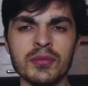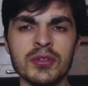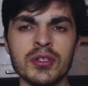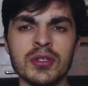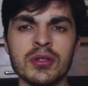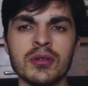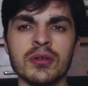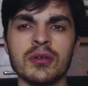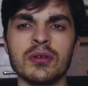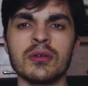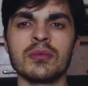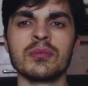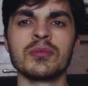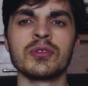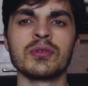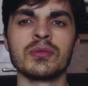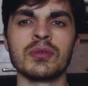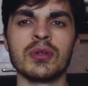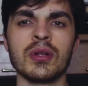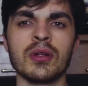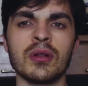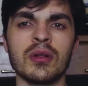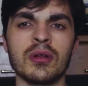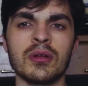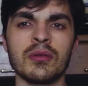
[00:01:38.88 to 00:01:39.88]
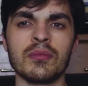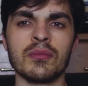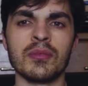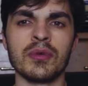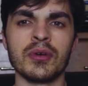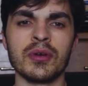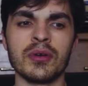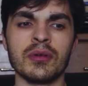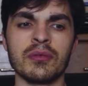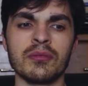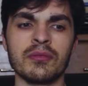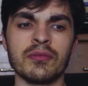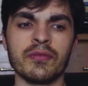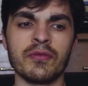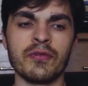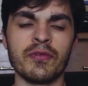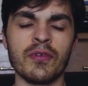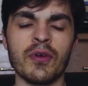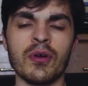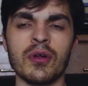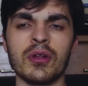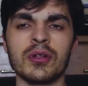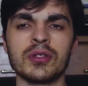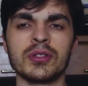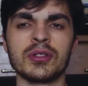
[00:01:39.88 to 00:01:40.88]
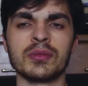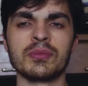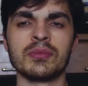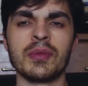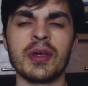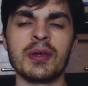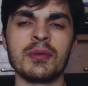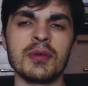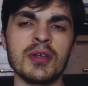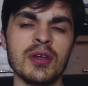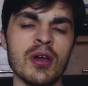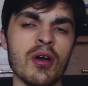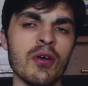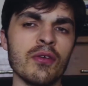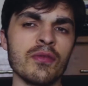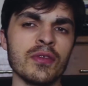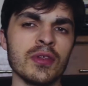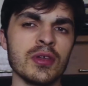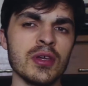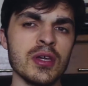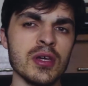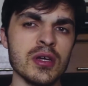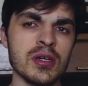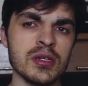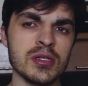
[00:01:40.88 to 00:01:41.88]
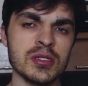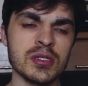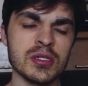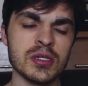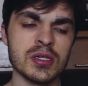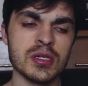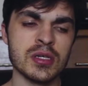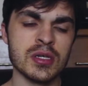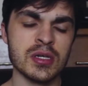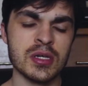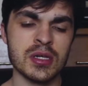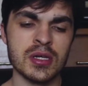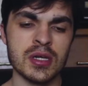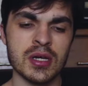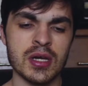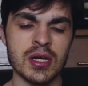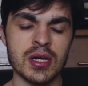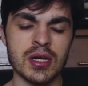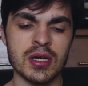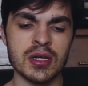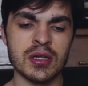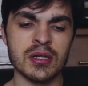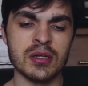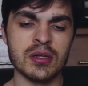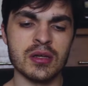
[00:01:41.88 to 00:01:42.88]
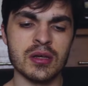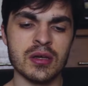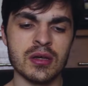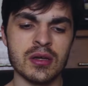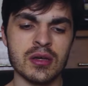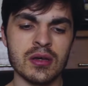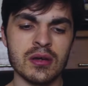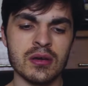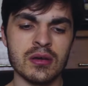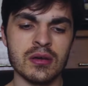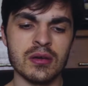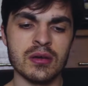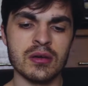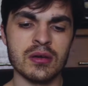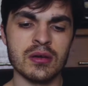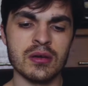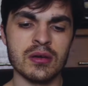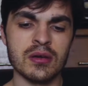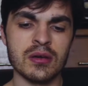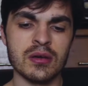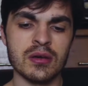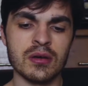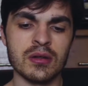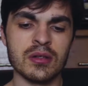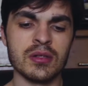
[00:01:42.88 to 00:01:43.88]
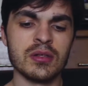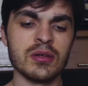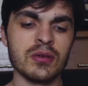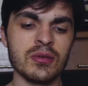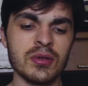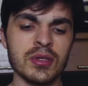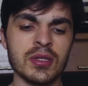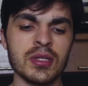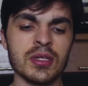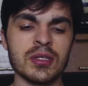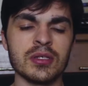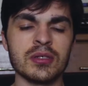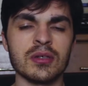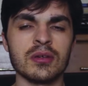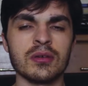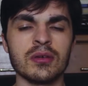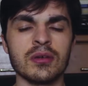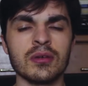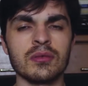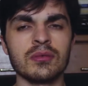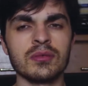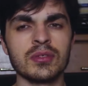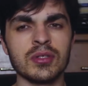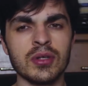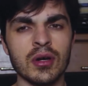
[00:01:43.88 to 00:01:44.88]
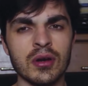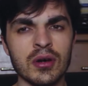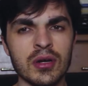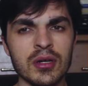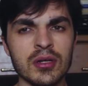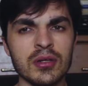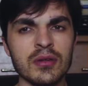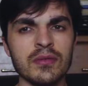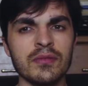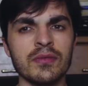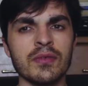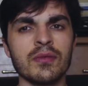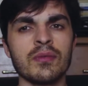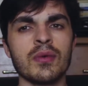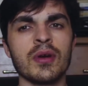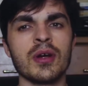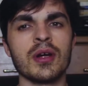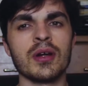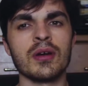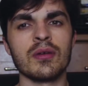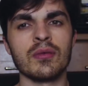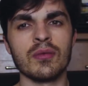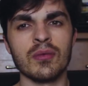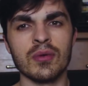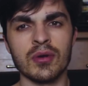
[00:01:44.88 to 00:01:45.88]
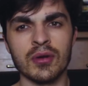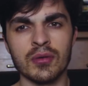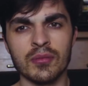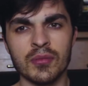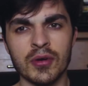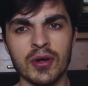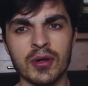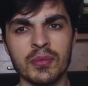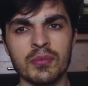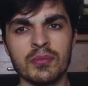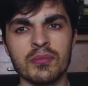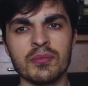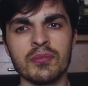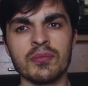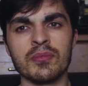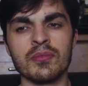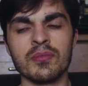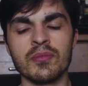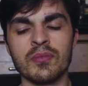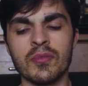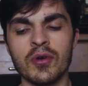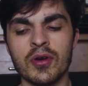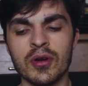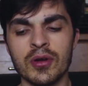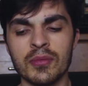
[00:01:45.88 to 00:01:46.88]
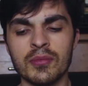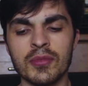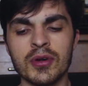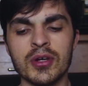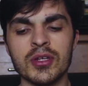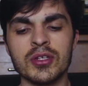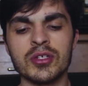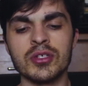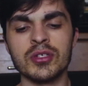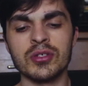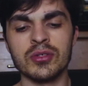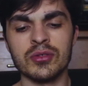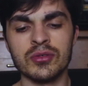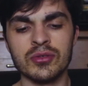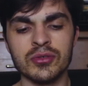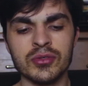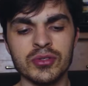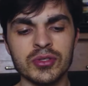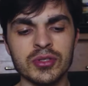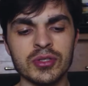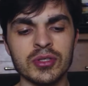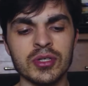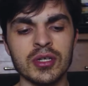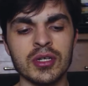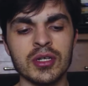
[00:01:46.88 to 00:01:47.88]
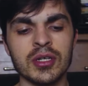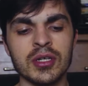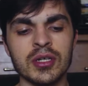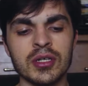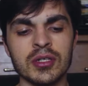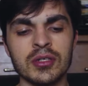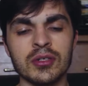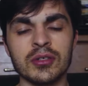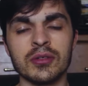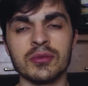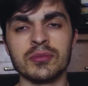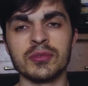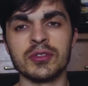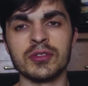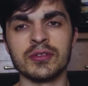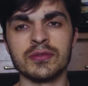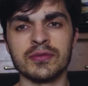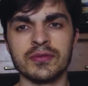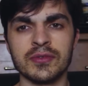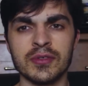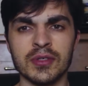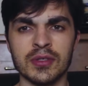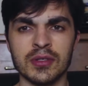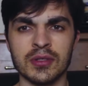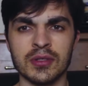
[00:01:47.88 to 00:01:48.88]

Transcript: terms with a lot of my faults maybe over the years, and on doing this I was kind of aware of what I might choose in terms of